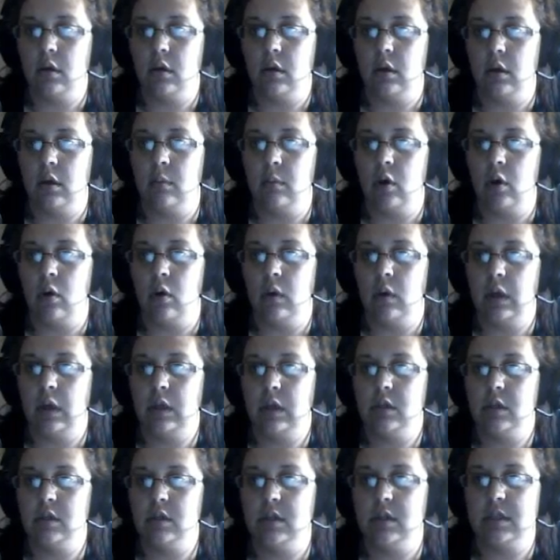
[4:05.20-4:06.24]
am
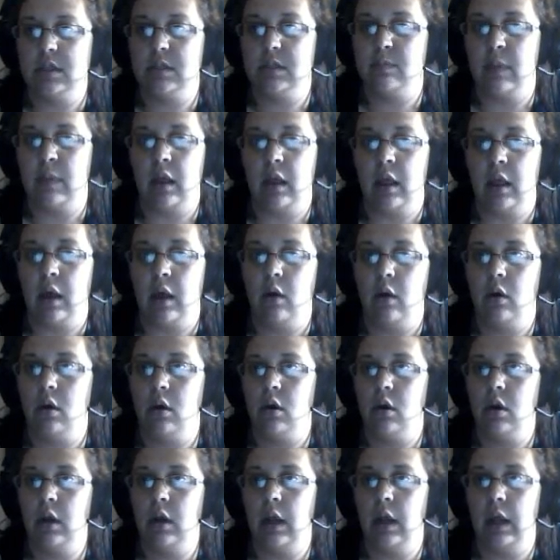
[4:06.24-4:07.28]
going to spell out
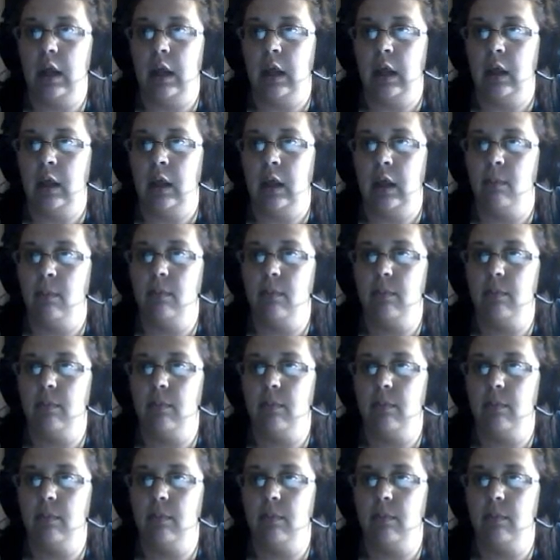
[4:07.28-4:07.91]
her name.